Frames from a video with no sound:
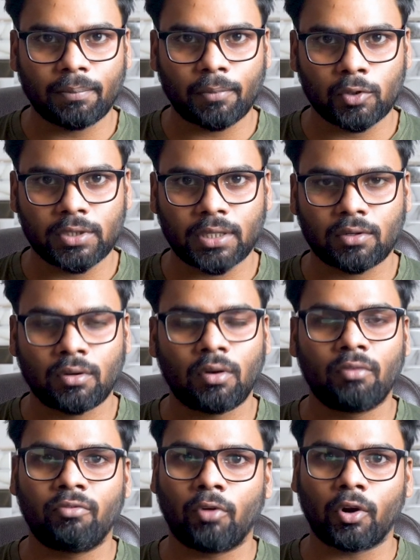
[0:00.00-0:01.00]
project
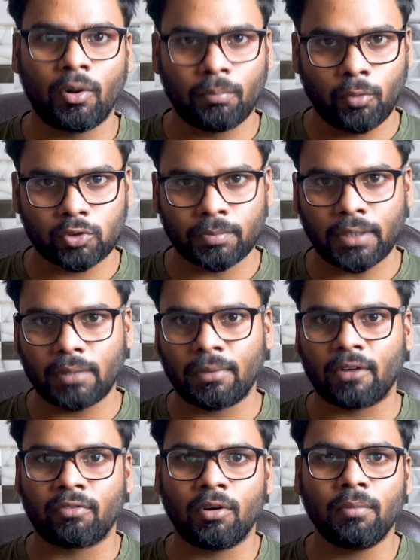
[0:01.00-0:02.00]
for Compose
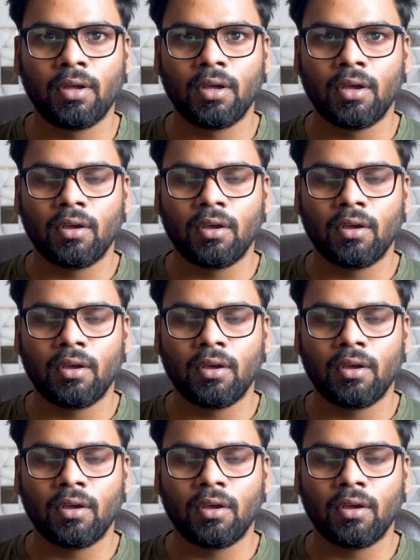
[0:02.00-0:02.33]
Multiplatform,